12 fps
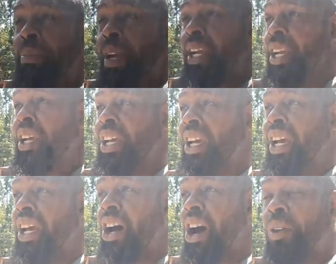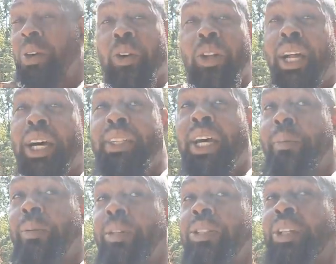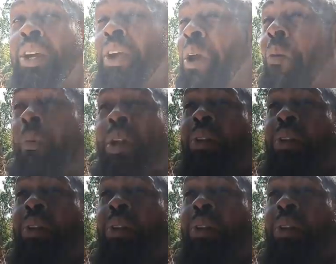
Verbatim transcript: make our own cloth diapers. We